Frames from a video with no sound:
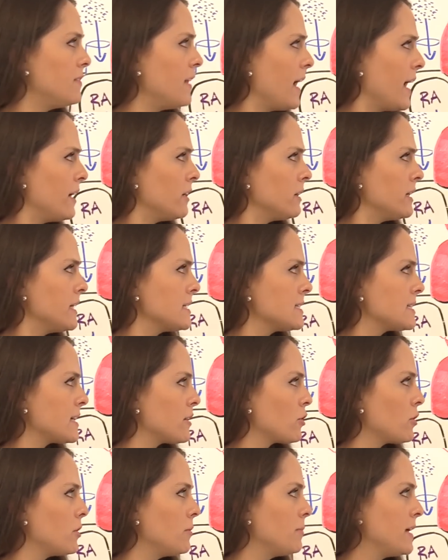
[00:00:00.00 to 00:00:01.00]
the areas
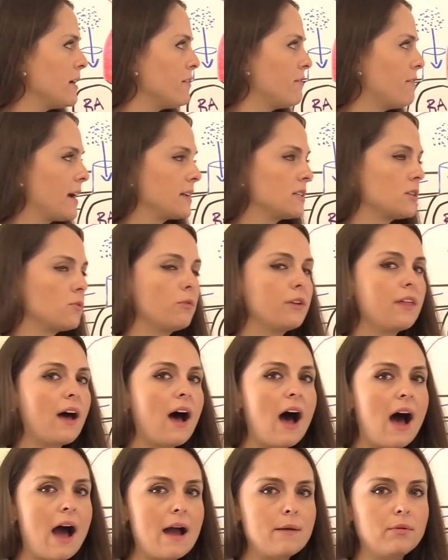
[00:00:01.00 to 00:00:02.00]
that are going to be affected with
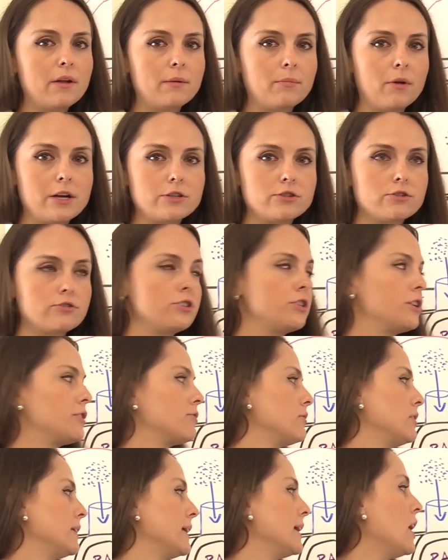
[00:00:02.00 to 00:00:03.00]
high blood pressure
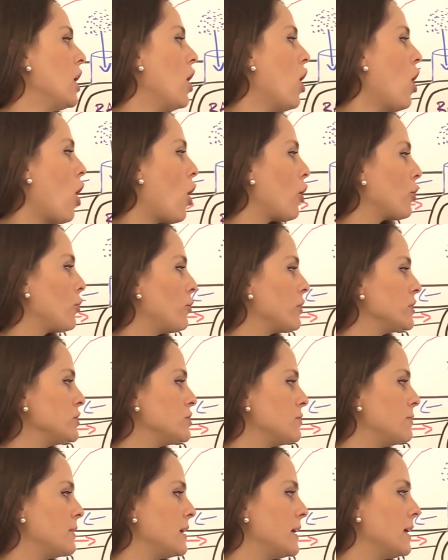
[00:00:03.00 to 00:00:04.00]
generally are
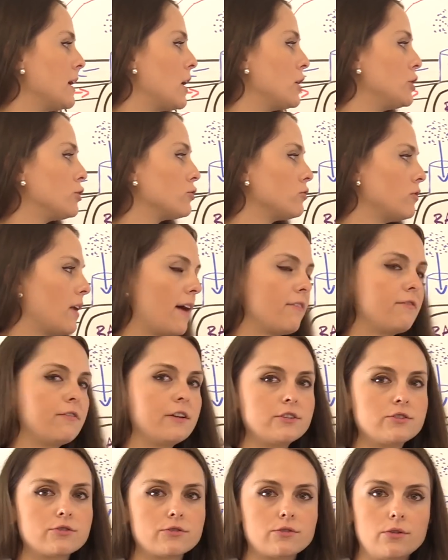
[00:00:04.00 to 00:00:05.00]
going to be your left
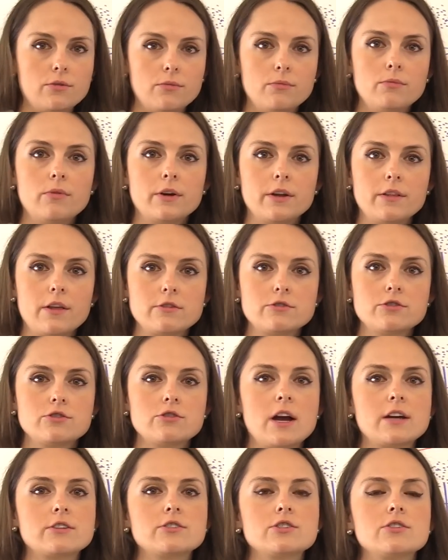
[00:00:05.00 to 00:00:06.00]
ventricle, one of those
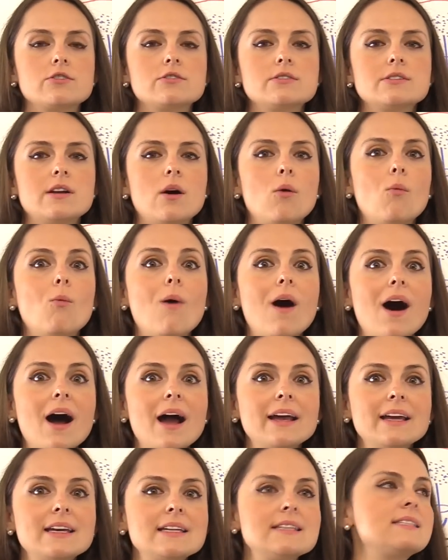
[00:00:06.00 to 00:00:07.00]
structures. Now,
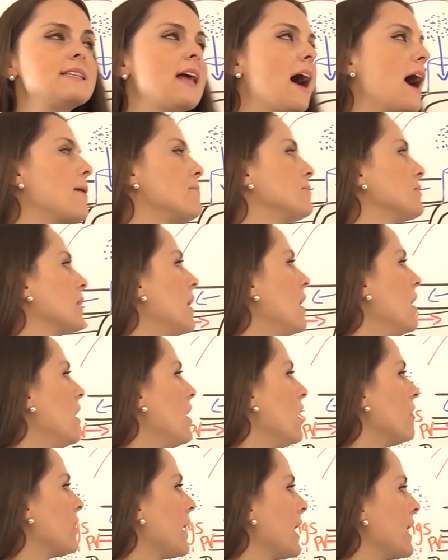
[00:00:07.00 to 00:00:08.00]
why is that?
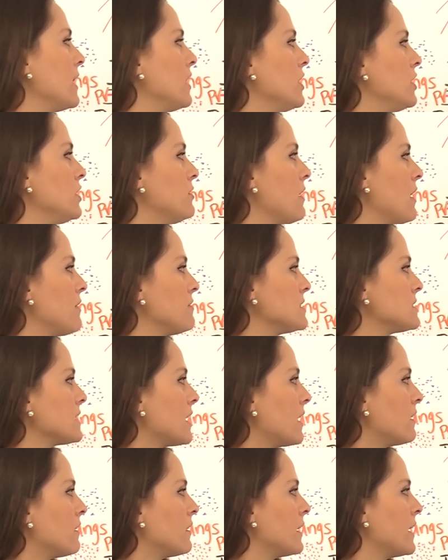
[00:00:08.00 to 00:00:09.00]
Okay, you have this
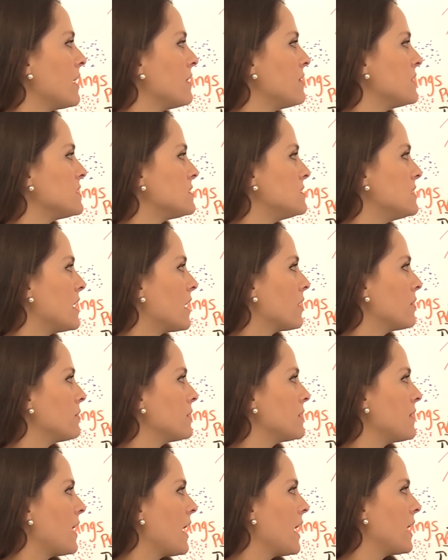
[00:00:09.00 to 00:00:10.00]
area that's
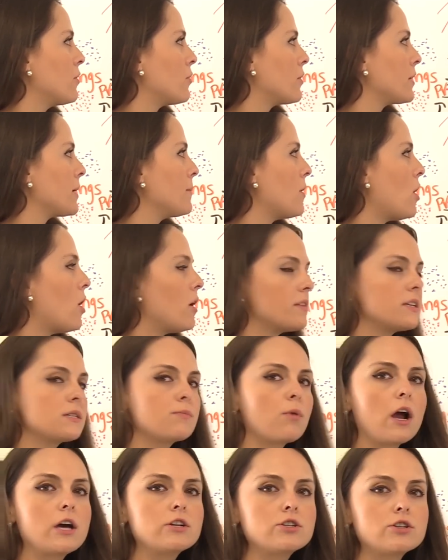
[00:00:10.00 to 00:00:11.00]
narrowed in the aorta. All
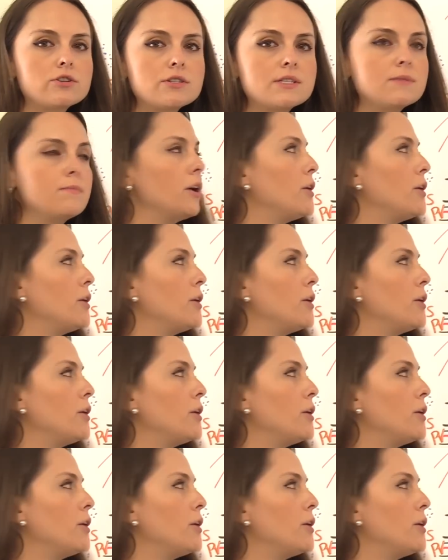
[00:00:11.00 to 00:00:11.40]
this pressure is